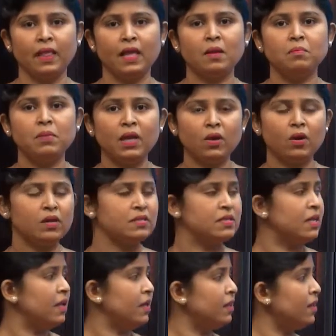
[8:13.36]
because
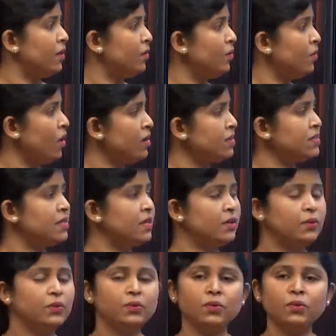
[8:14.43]
the rocks
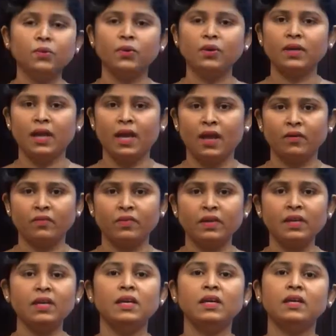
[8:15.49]
do not have
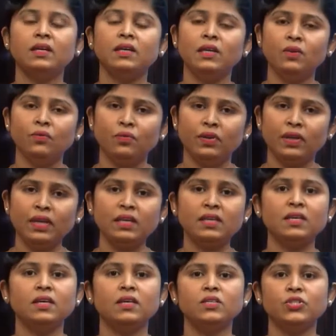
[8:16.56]
a definite
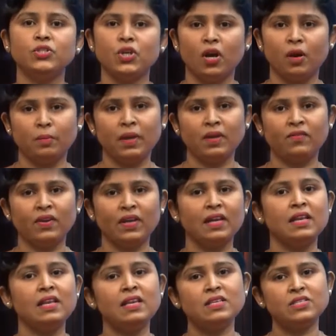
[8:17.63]

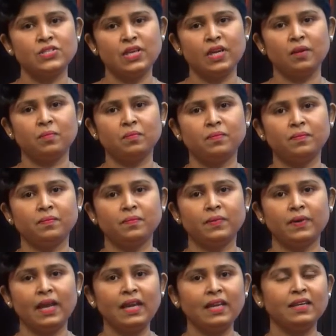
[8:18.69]
geometrical shape,
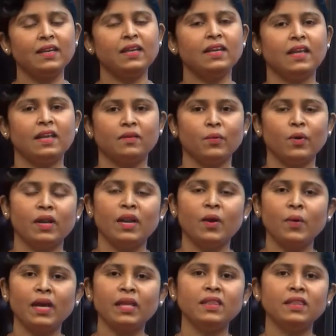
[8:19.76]
right. Now
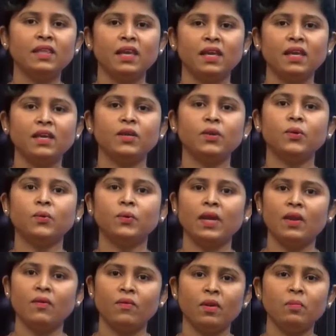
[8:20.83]
I think you
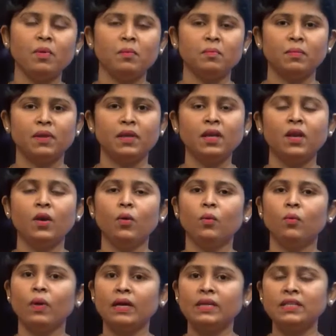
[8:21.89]
can remember
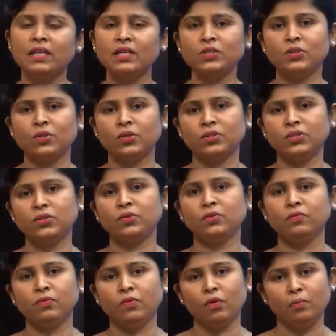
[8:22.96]
what I taught you
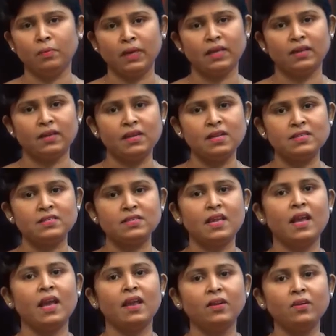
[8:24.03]
for minerals
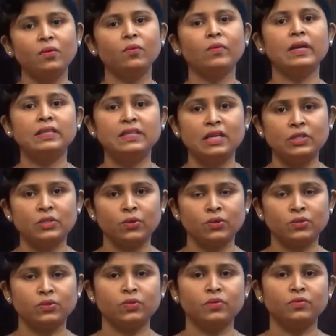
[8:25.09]
and what I
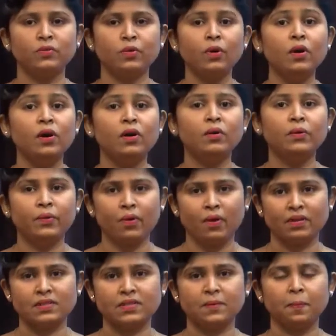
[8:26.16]
taught you for
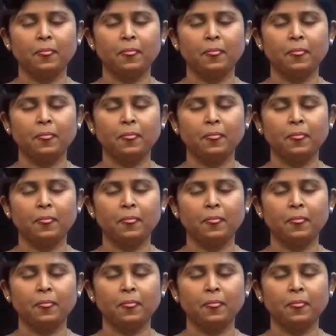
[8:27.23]
rocks.